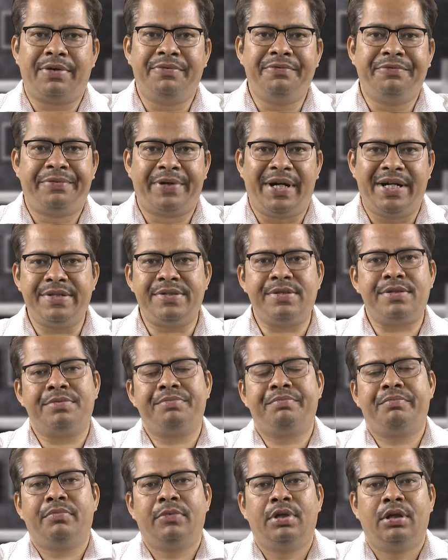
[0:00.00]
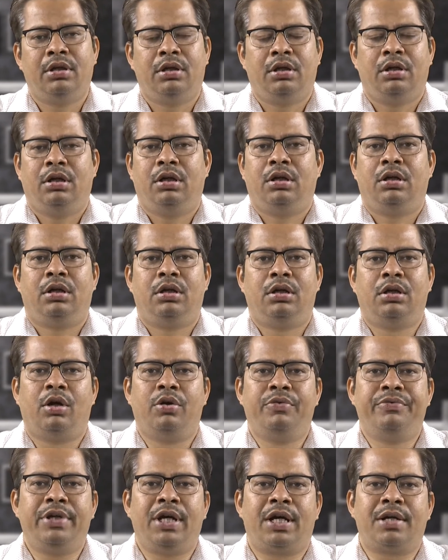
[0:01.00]
friends.
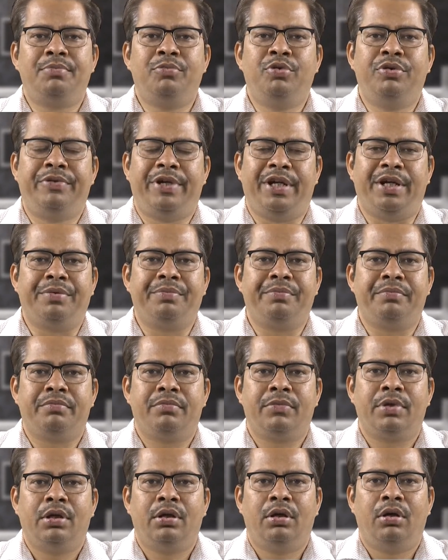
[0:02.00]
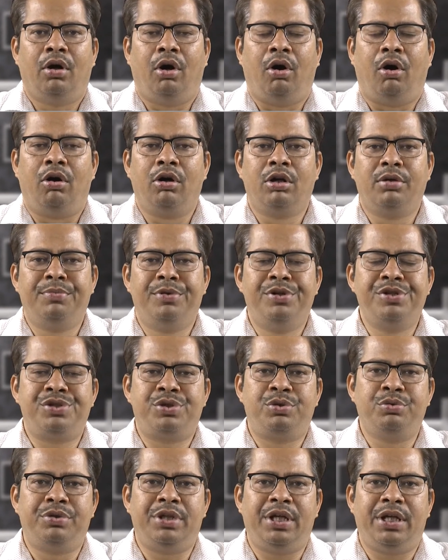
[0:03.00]
Now we are moving almost
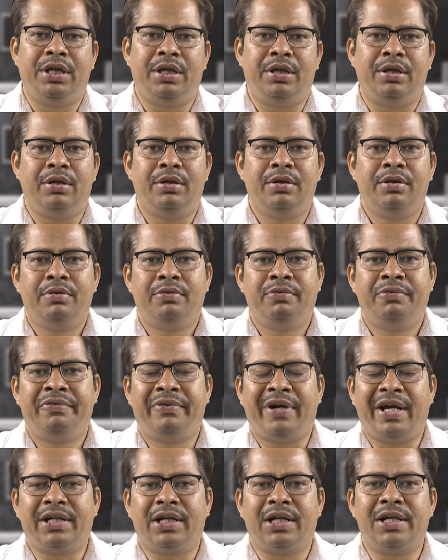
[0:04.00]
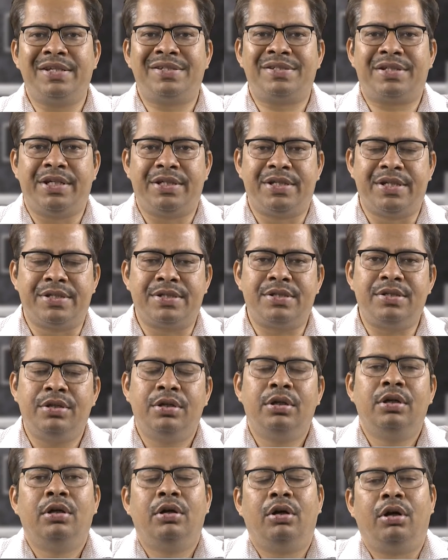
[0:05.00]
to the final stages
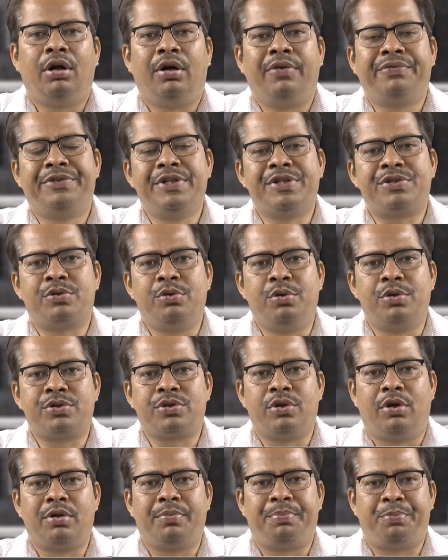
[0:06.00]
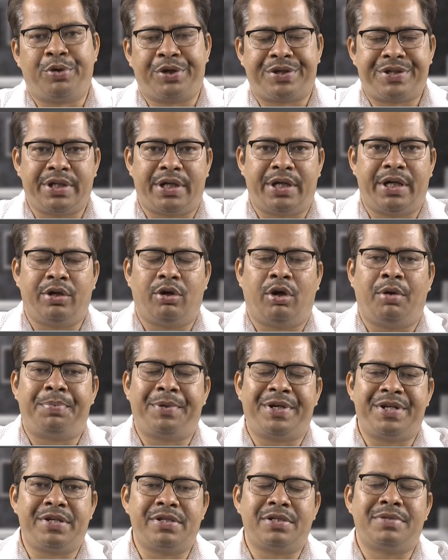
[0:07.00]
of this course on production and
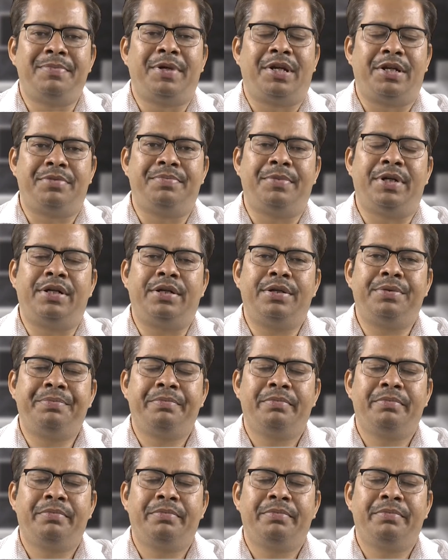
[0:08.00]
operations management.